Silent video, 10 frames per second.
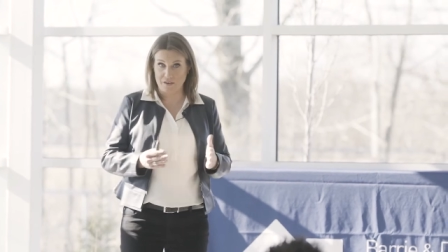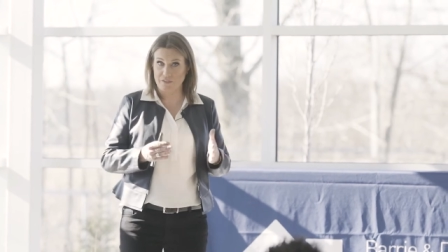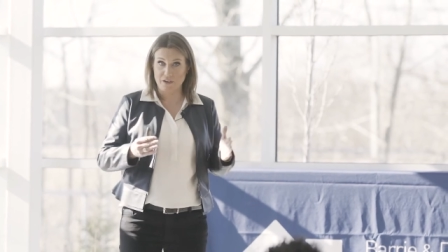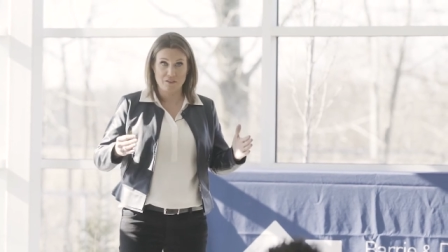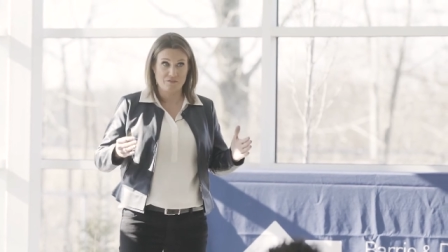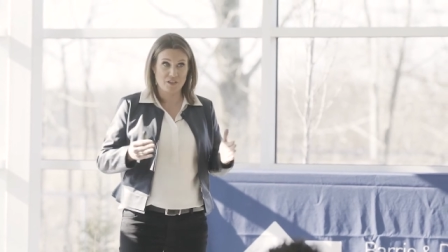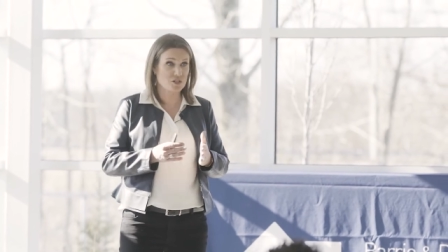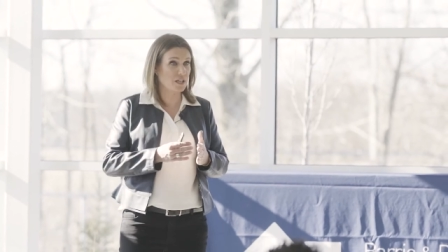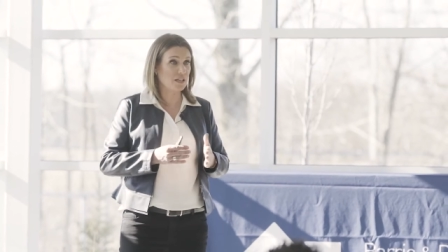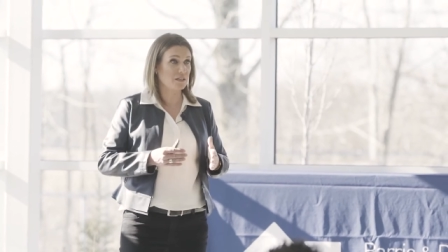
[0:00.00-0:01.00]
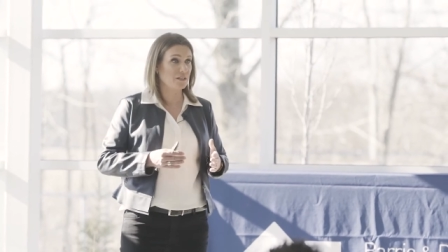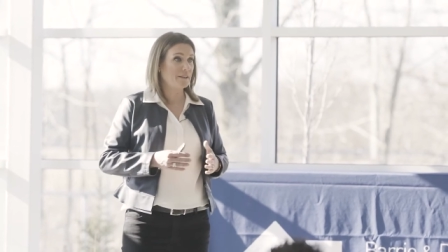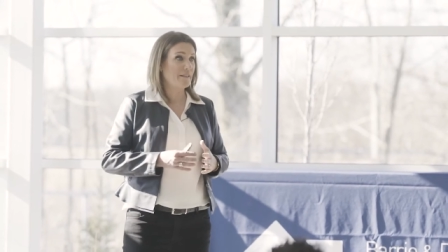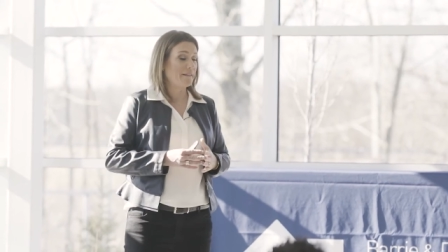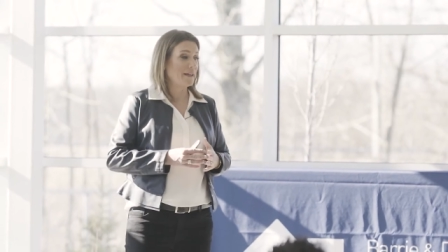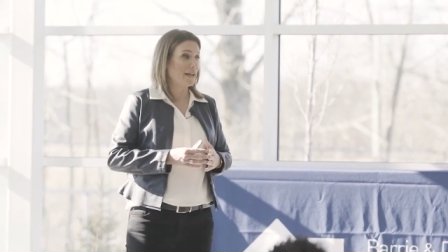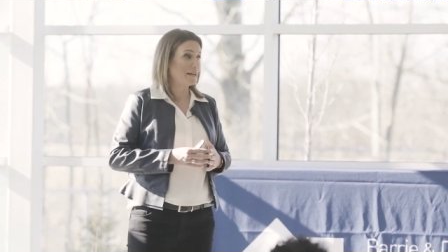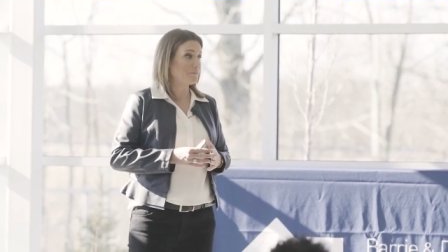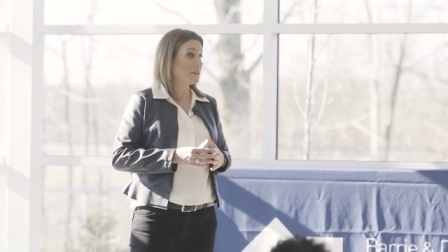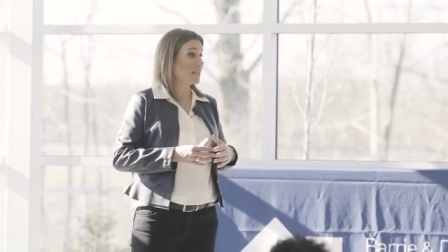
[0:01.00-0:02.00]
Again, very efficient,
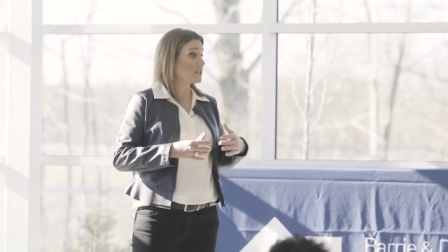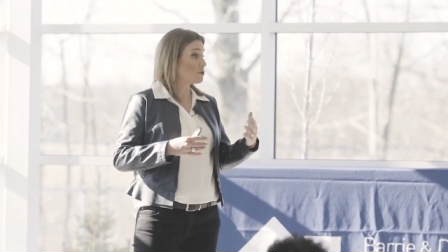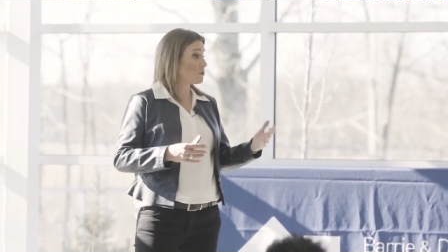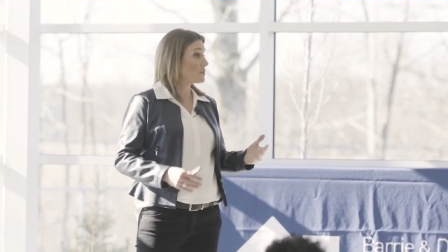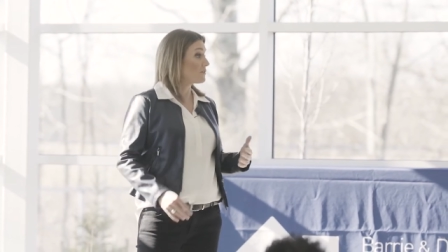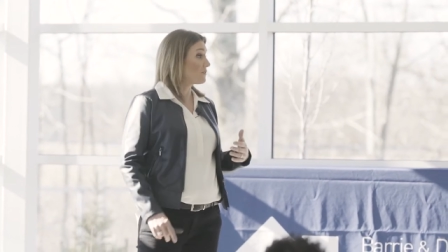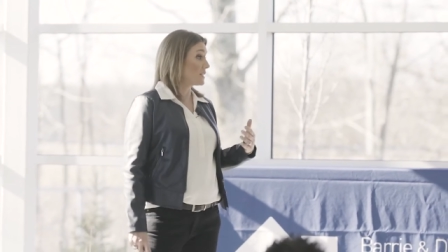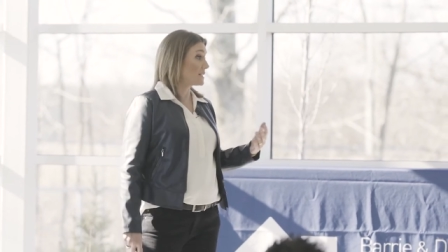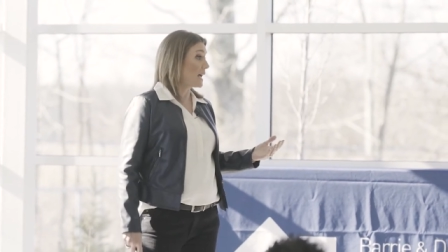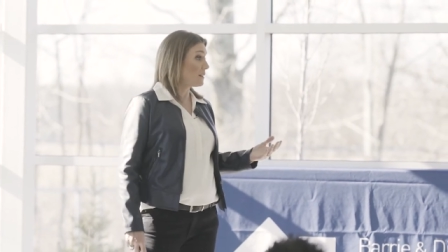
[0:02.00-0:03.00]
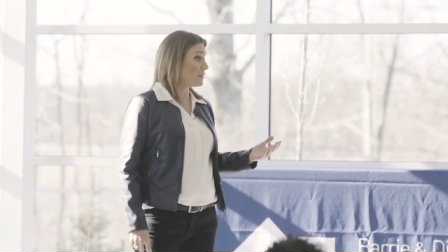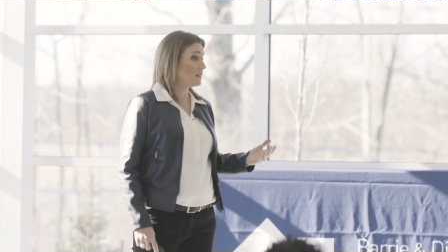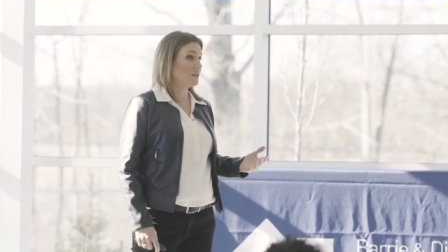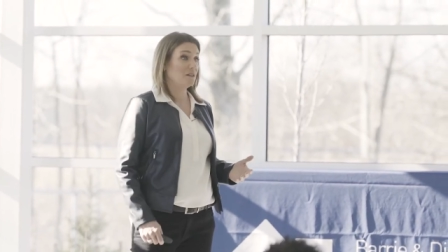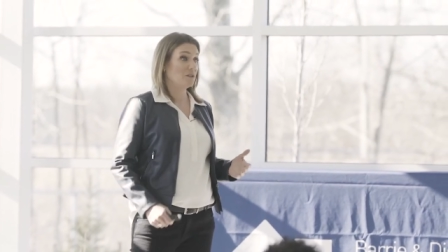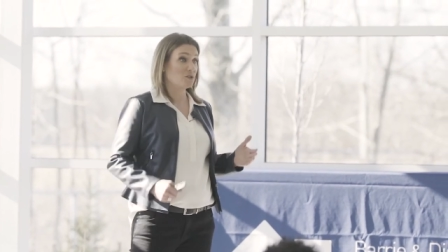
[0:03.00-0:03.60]
less intrusive for the seller.